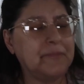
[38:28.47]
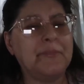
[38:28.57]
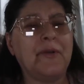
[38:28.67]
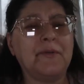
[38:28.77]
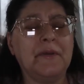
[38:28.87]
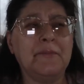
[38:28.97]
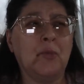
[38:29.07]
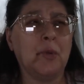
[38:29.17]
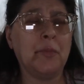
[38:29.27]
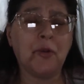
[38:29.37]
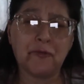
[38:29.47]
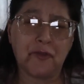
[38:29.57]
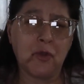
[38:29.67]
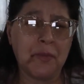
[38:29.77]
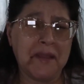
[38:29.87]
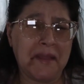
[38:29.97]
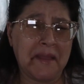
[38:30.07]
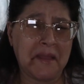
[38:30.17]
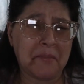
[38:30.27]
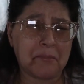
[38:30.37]
per, more perfumey
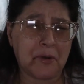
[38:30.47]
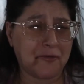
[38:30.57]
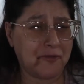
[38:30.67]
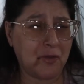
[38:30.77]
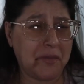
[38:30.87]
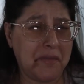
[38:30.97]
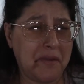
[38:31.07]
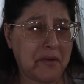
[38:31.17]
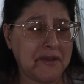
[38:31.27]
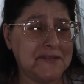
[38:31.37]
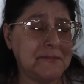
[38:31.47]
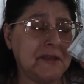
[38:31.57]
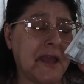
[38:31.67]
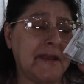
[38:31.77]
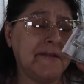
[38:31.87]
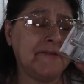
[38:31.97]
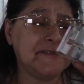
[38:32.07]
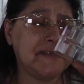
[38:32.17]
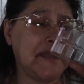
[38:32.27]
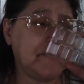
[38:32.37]
like, perfumey berries kind of a
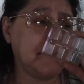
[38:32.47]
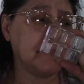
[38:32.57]
scent.